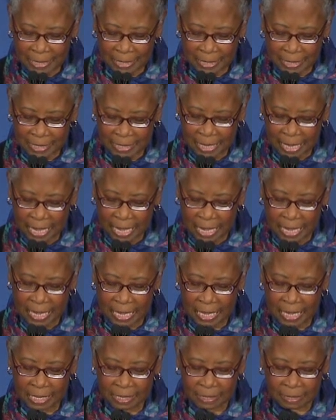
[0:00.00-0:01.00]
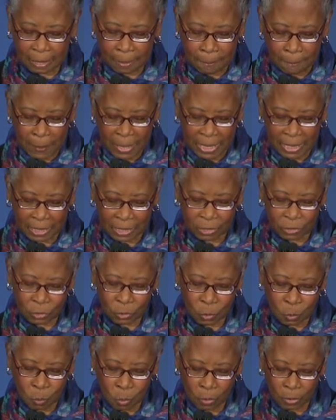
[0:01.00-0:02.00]
SSA is
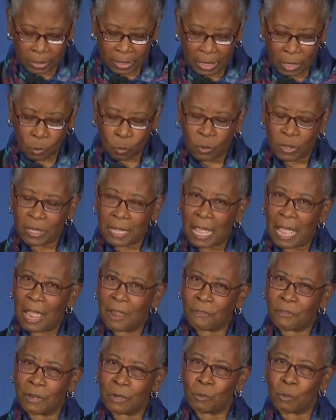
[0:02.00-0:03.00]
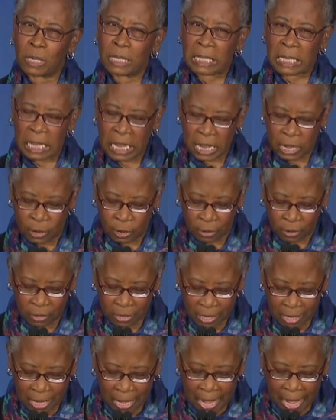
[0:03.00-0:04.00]
committed to working with everyone
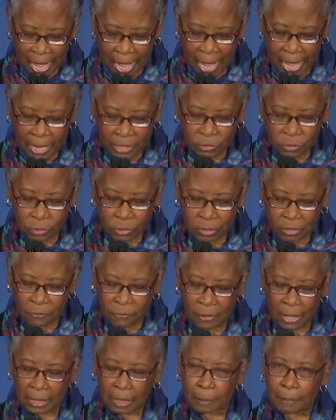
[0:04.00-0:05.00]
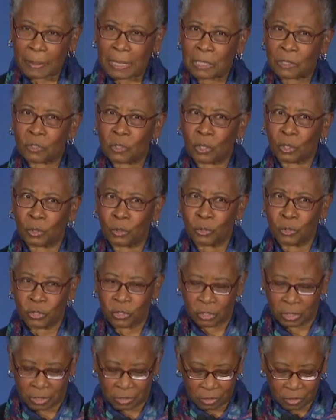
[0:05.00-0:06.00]
here and to developing
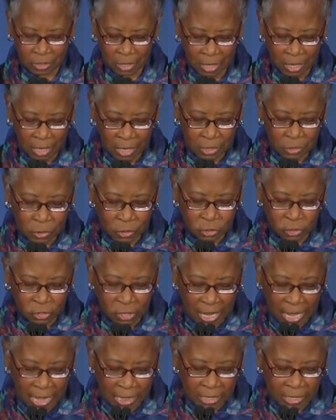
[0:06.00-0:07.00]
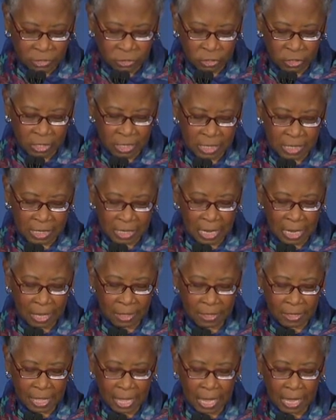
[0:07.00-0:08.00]
solutions to challenges
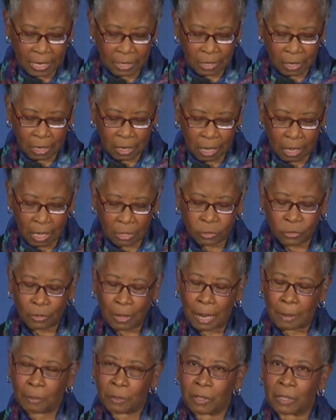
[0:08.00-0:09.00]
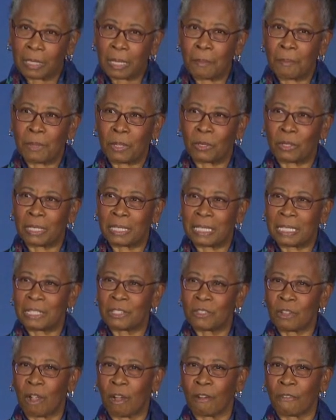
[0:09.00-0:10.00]
that tribal
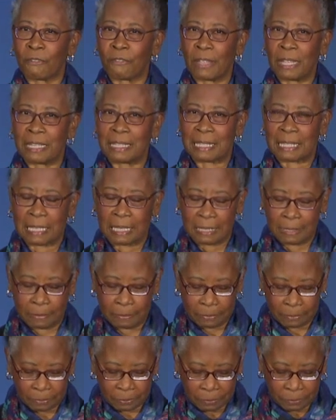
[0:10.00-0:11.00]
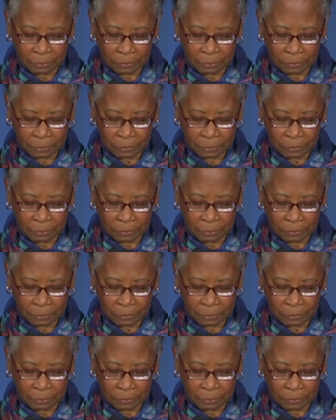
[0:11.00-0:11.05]
communities are facing.